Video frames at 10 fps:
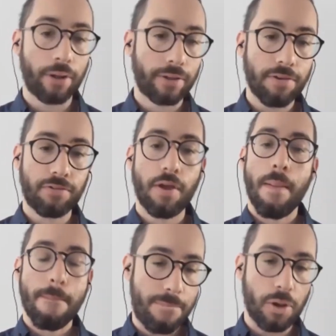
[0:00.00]
at least,
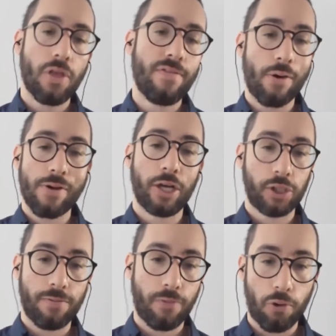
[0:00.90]
build the
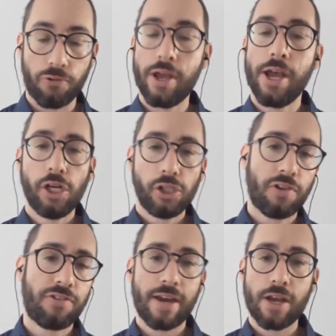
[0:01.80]
foundation first.
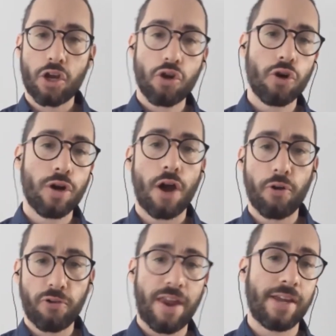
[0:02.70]
Just get a good
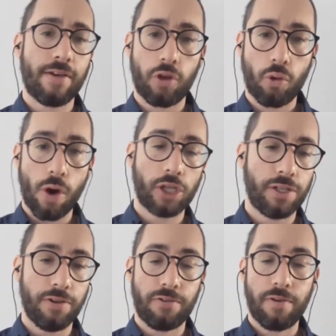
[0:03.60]
understanding of the
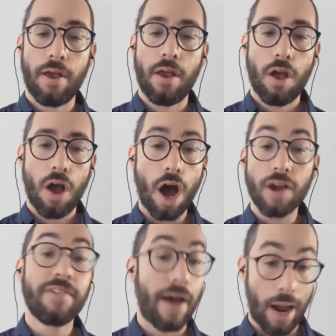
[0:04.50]
questions
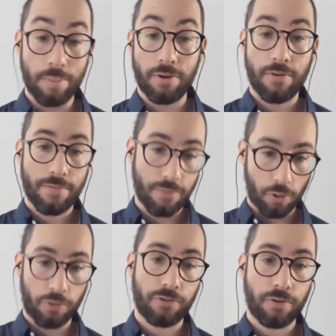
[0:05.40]
untimed
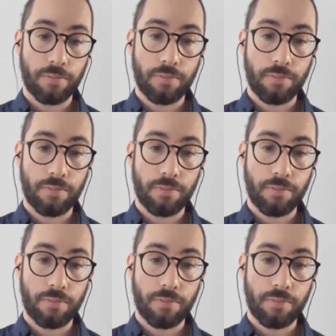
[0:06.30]
first.